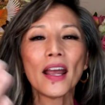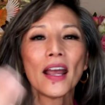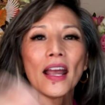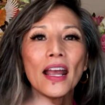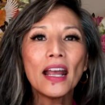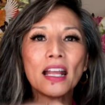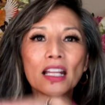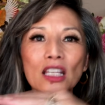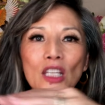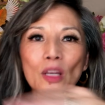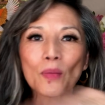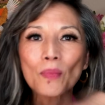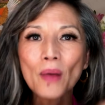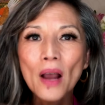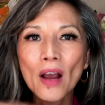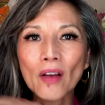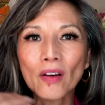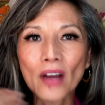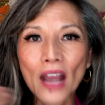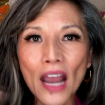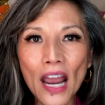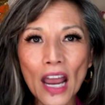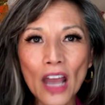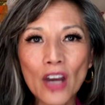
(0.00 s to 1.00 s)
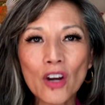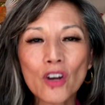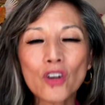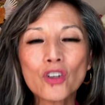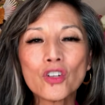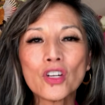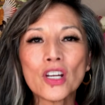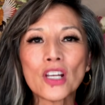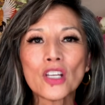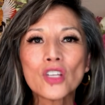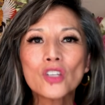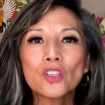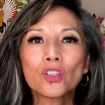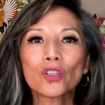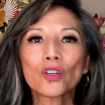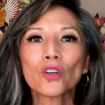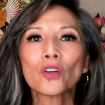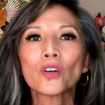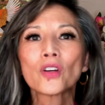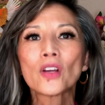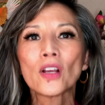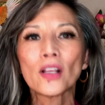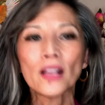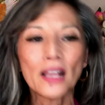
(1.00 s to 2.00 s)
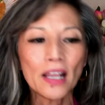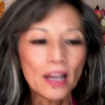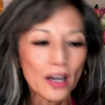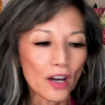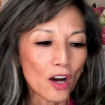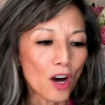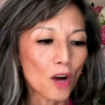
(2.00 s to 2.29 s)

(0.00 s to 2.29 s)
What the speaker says: It's about energy circulating.